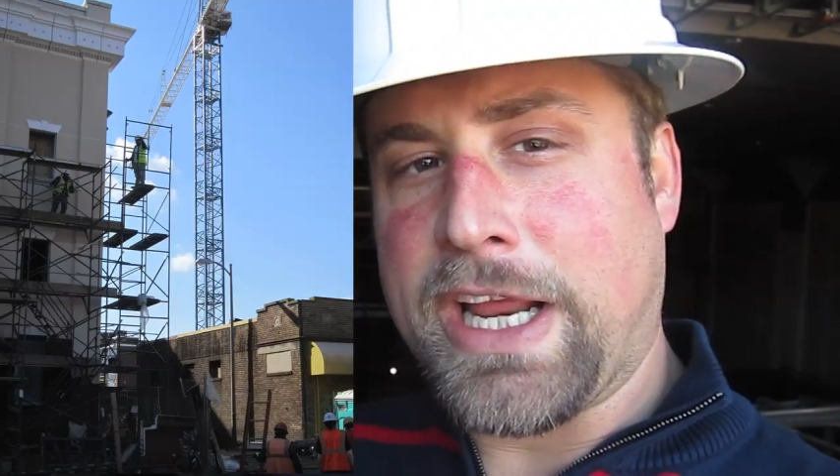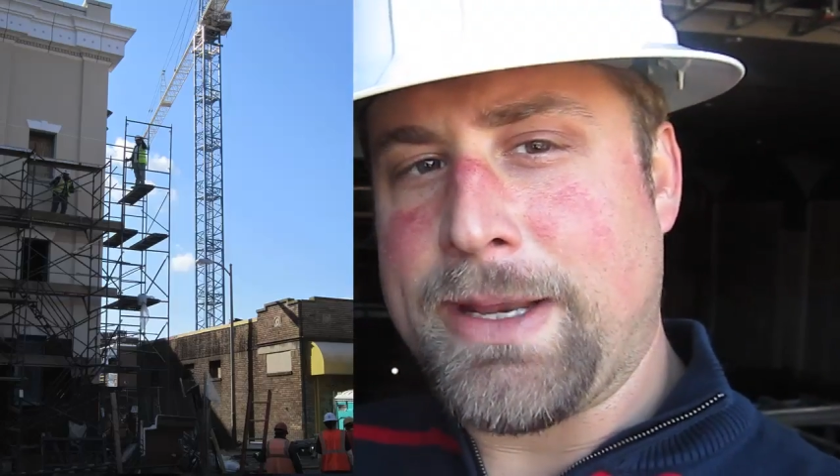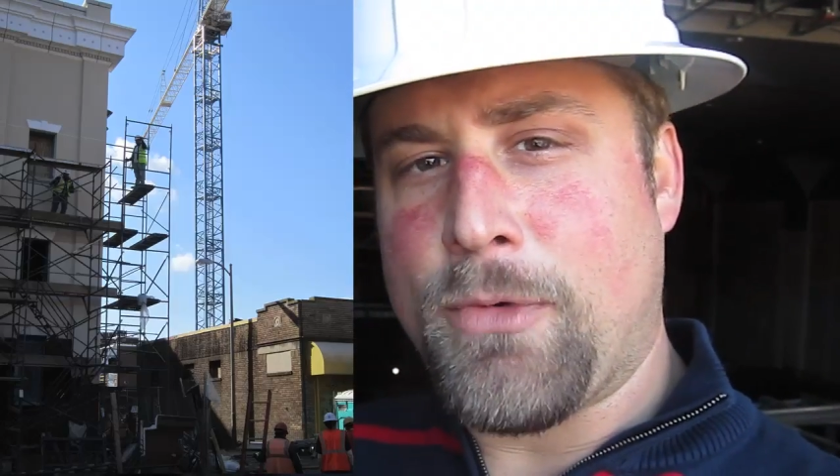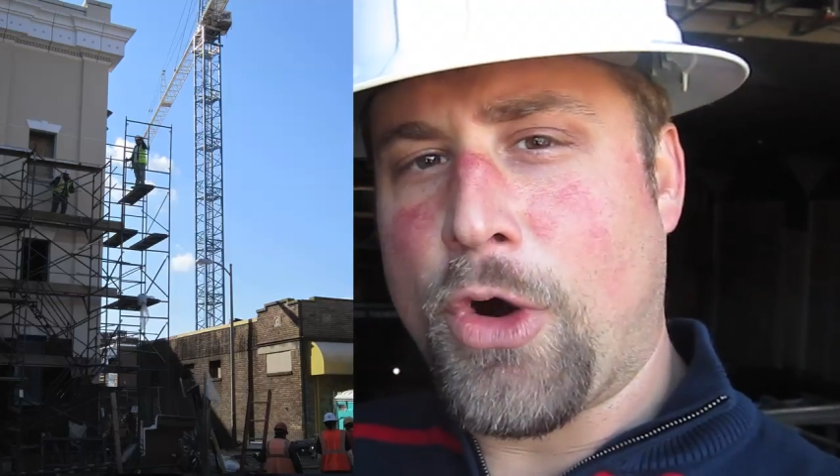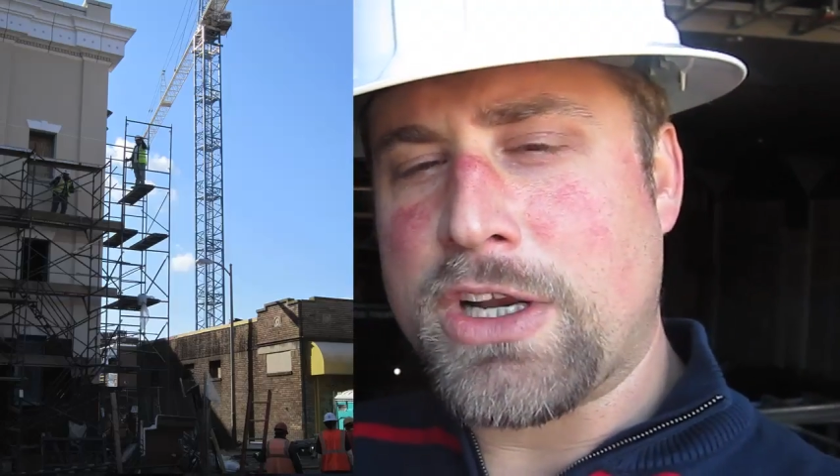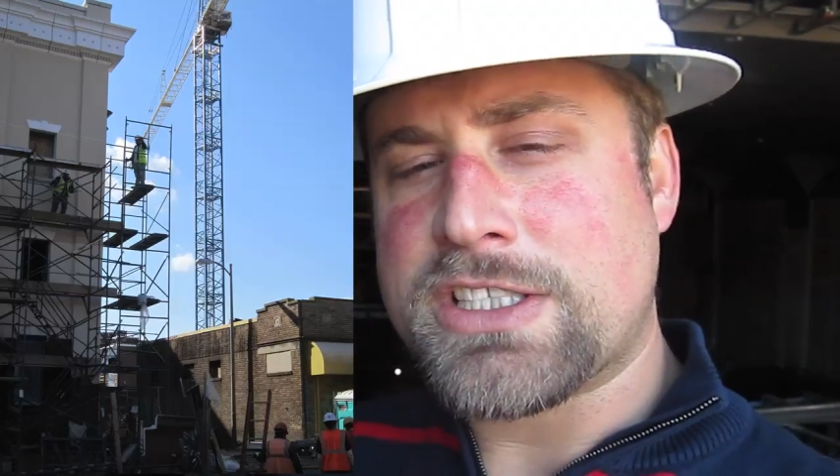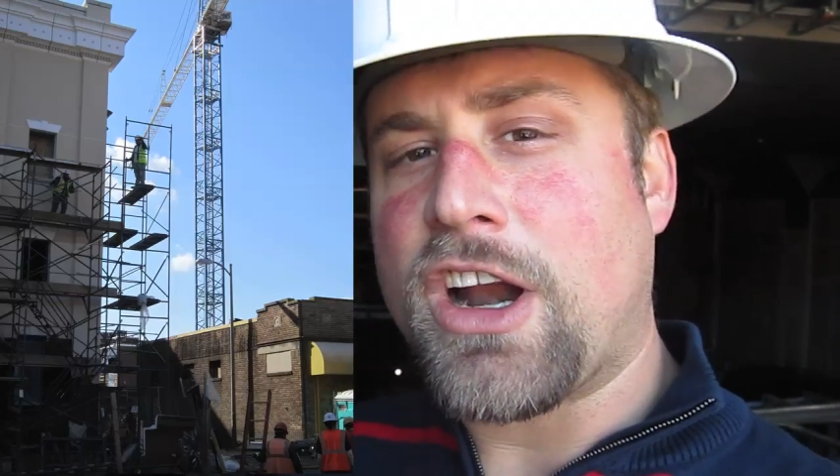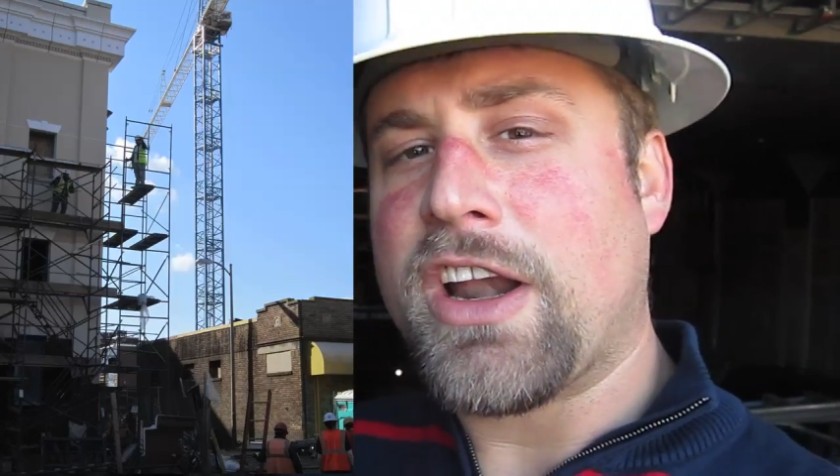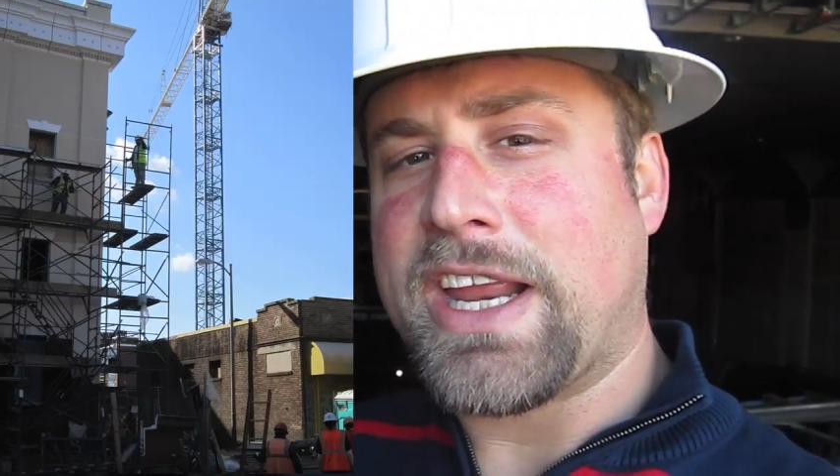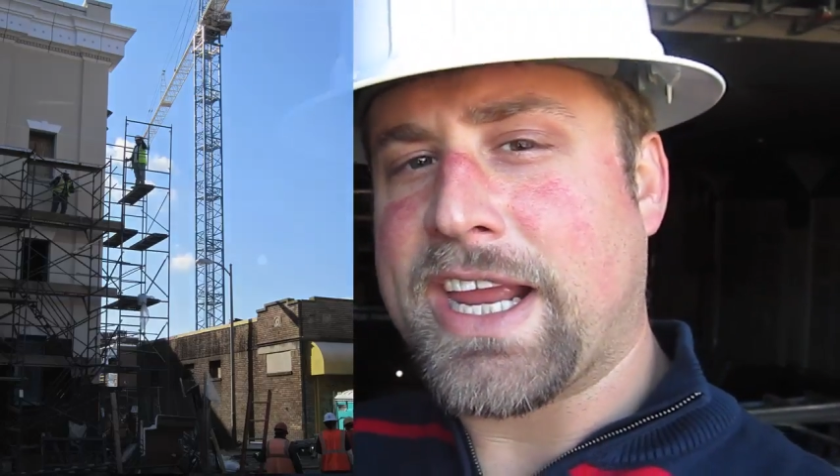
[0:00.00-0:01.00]
anymore. It's
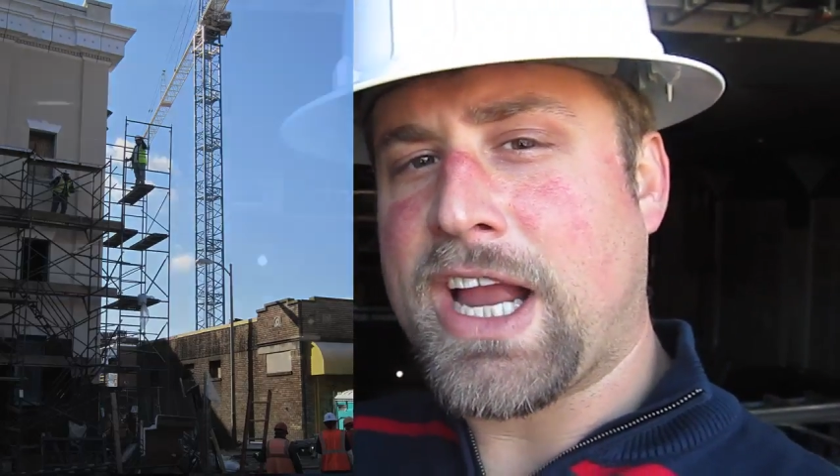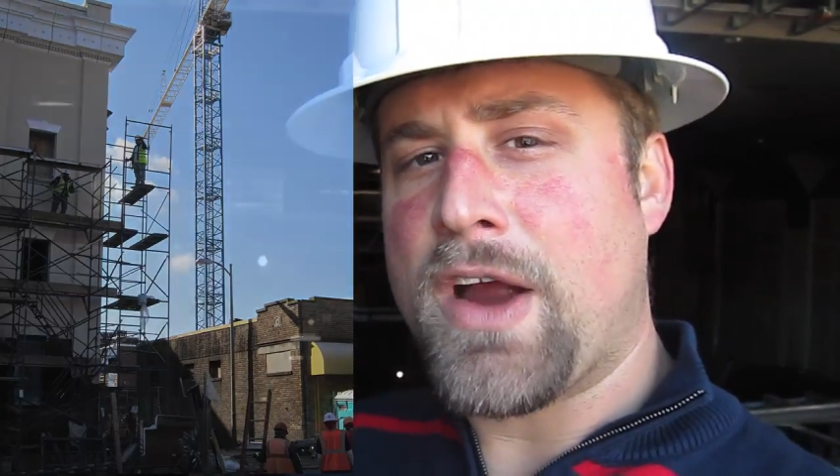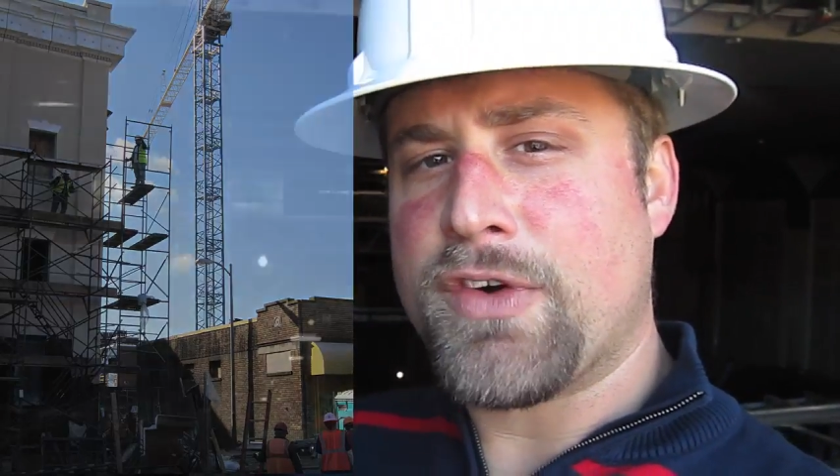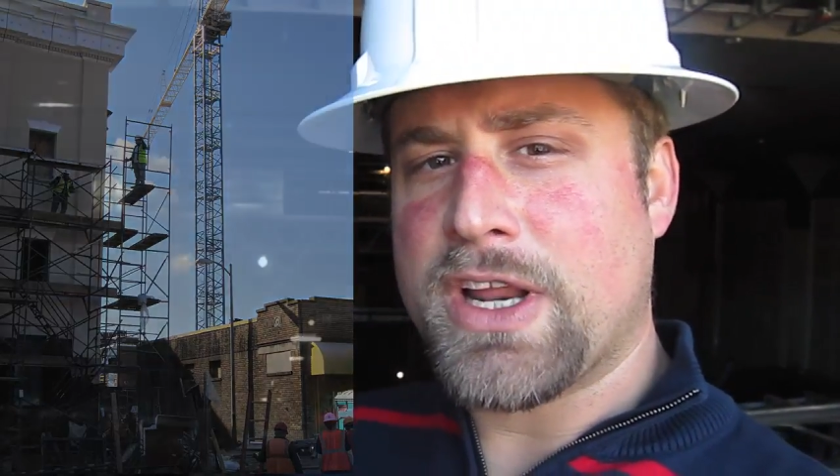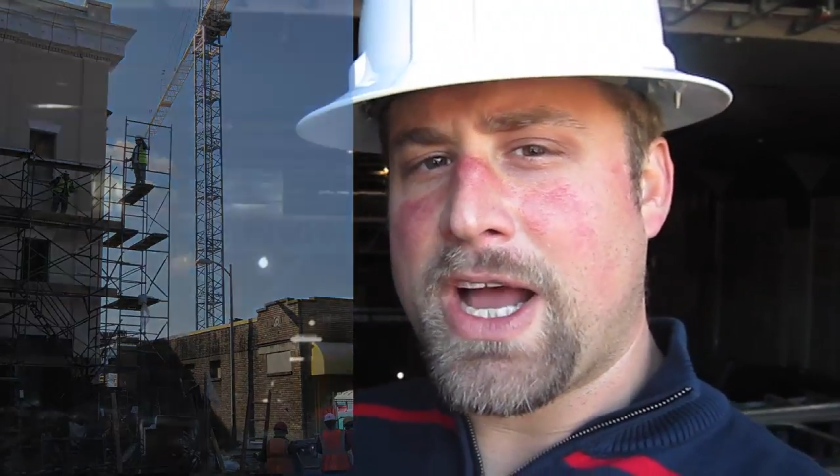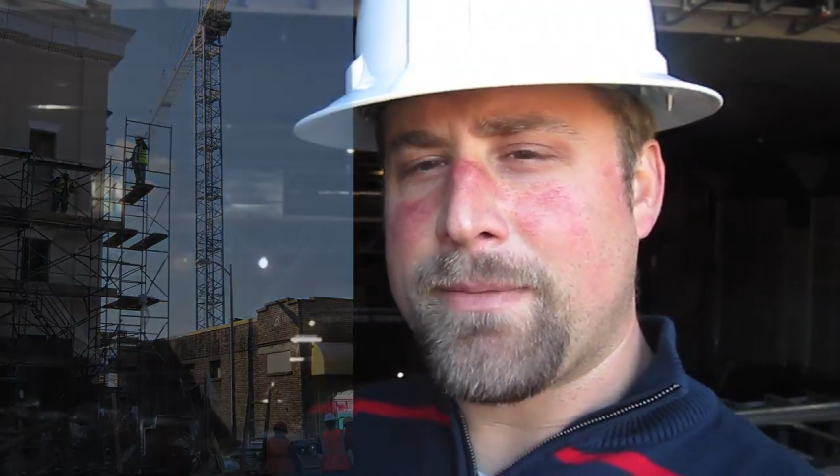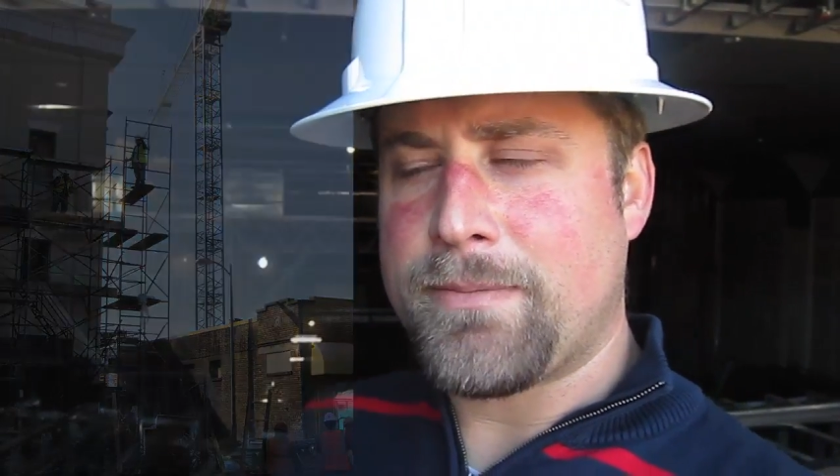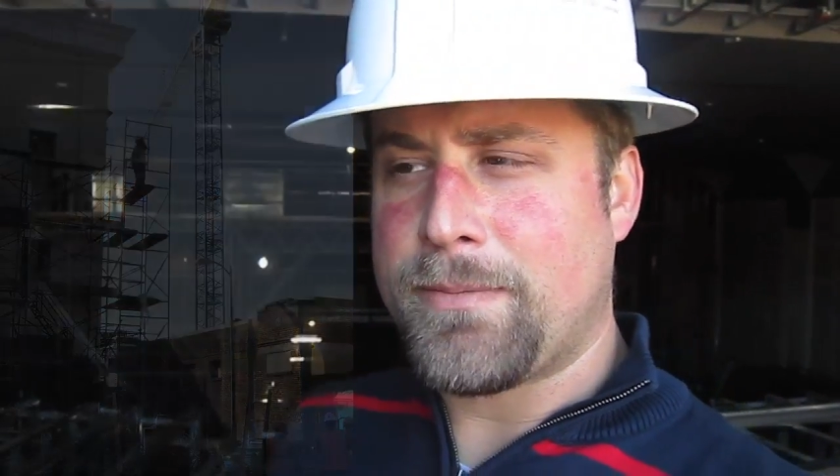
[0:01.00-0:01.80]
starting to get covered up.